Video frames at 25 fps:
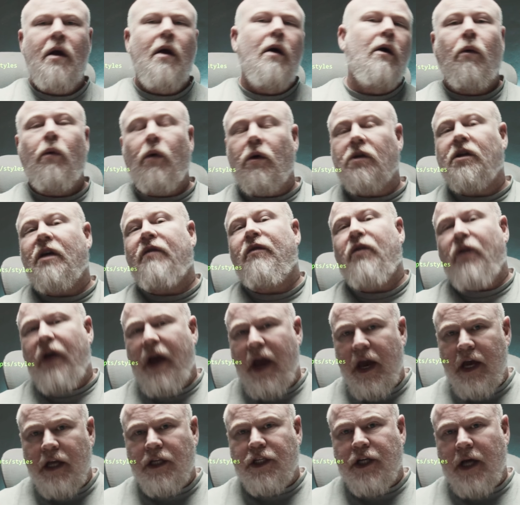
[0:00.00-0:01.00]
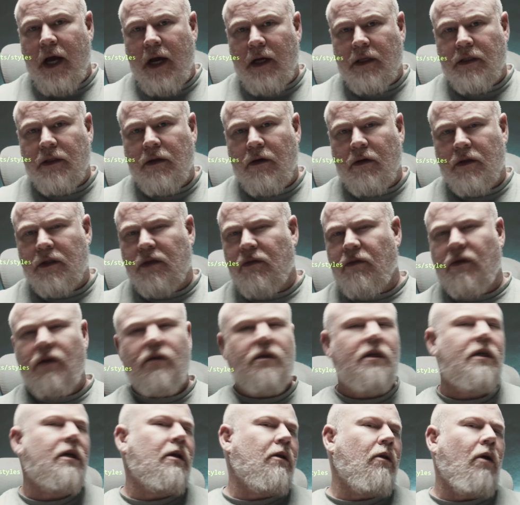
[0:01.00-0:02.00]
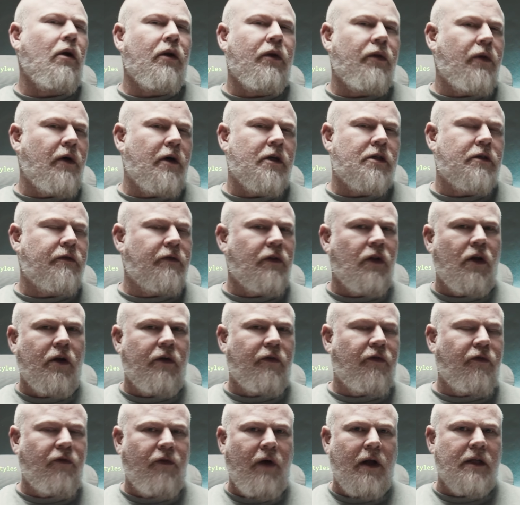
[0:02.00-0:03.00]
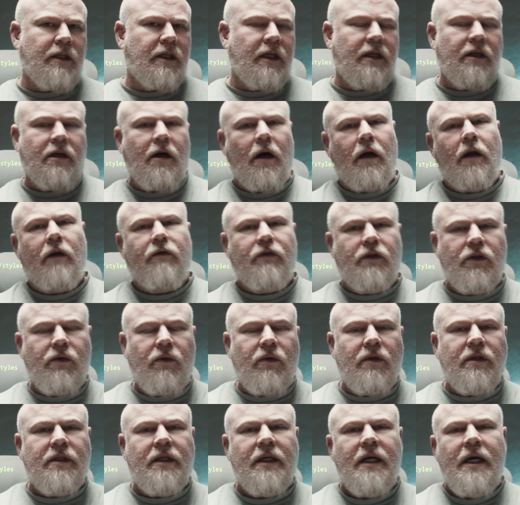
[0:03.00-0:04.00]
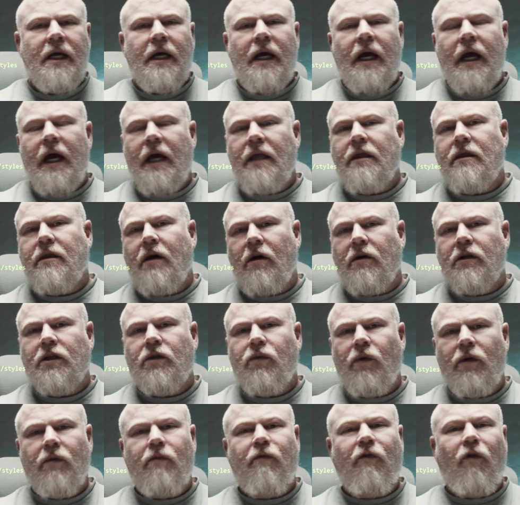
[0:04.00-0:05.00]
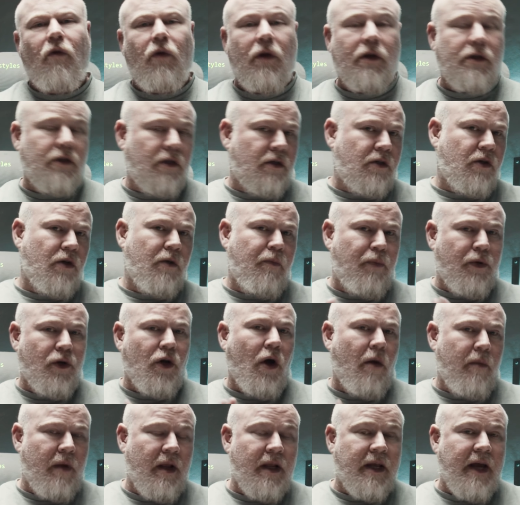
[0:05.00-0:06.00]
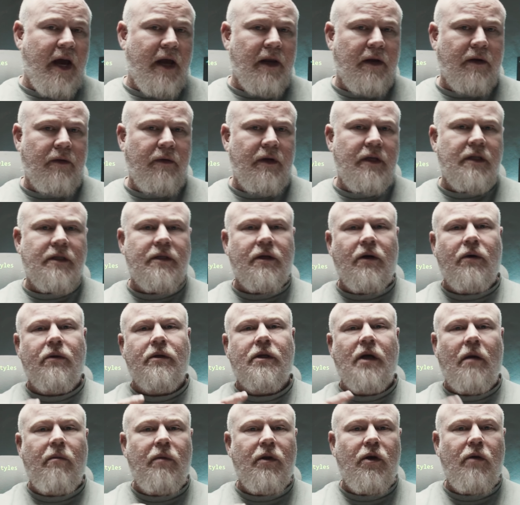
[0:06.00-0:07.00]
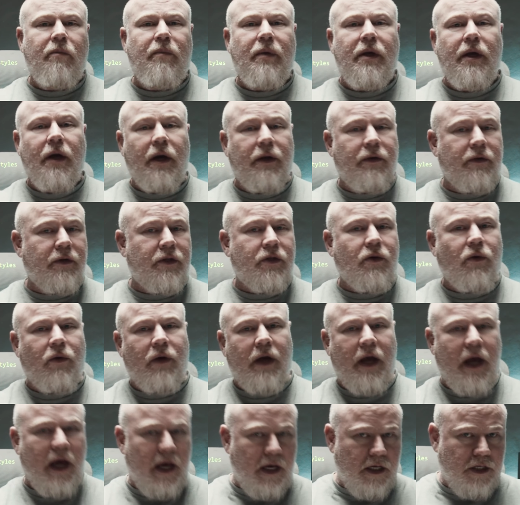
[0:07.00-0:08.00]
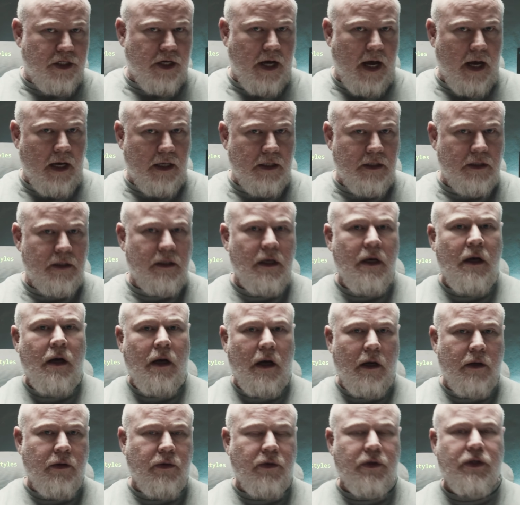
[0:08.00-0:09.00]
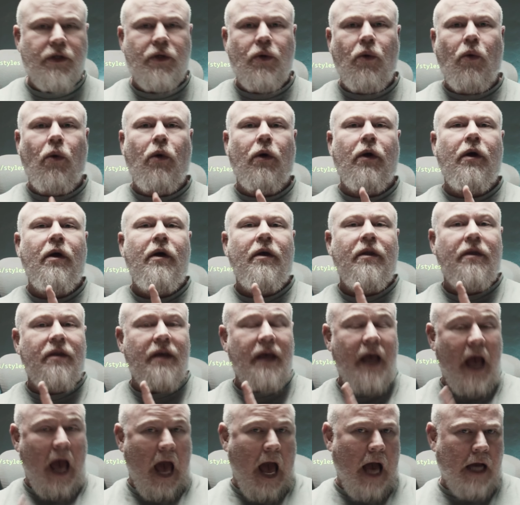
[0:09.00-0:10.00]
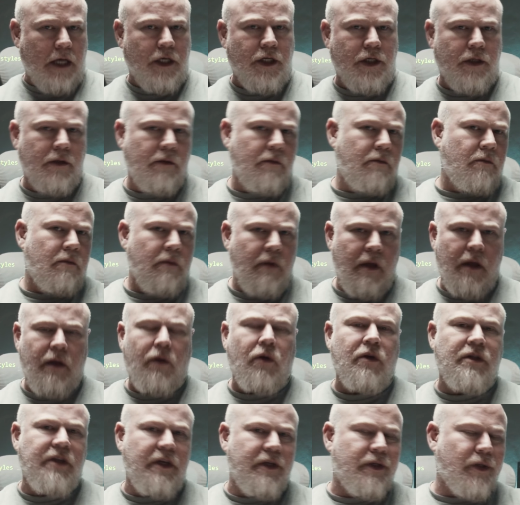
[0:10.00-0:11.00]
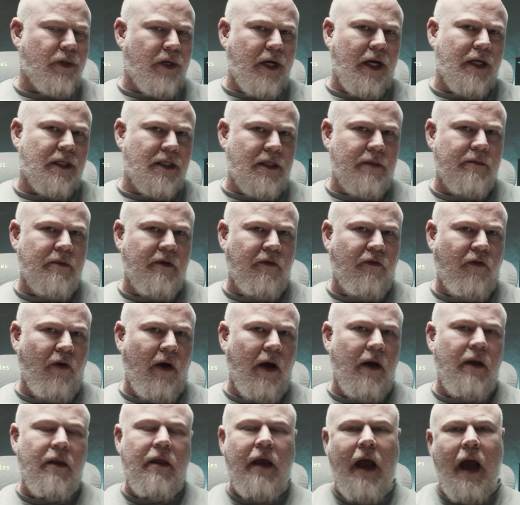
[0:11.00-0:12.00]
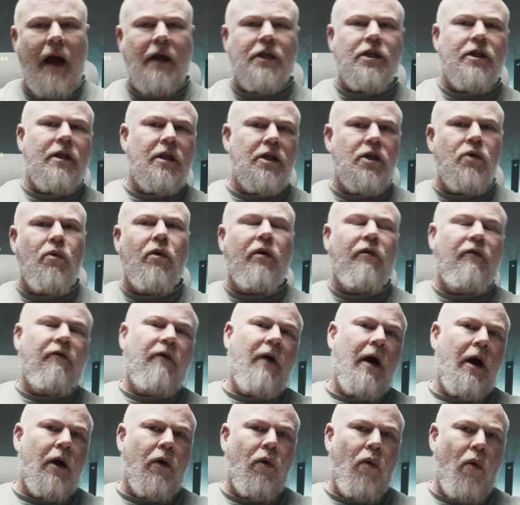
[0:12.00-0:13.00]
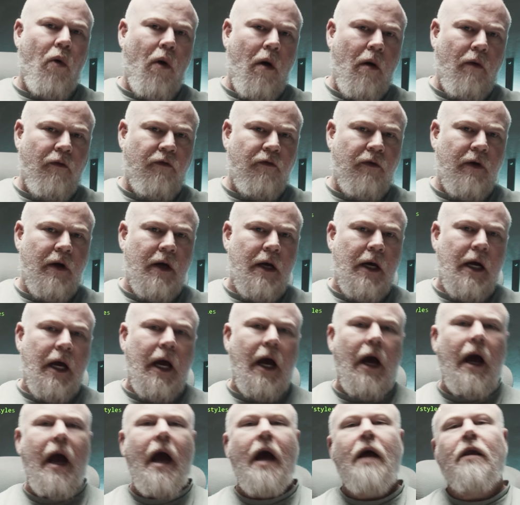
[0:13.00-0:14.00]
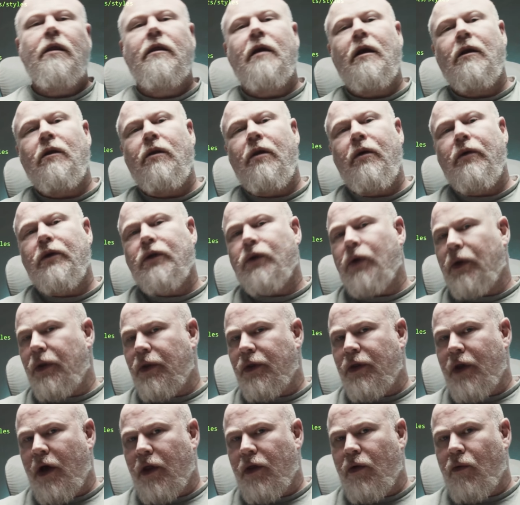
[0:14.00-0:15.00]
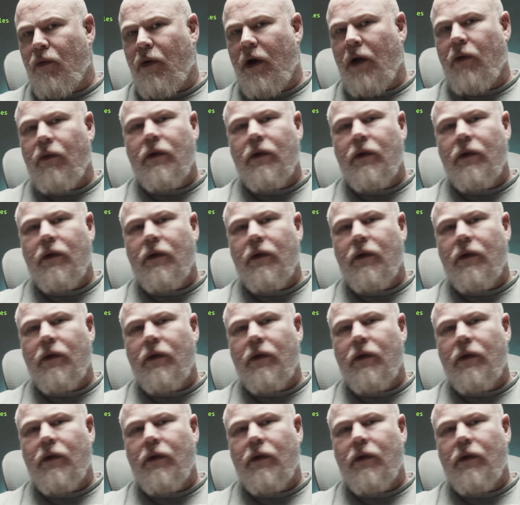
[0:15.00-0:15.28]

We also have your Ajax hooks. So you see a lot of those with a lot of front-end kind of tools, and those would fall into two predominant categories. So WP underscore Ajax underscore the action, because these are custom defined, the action that you want to fire off. And then there's another one,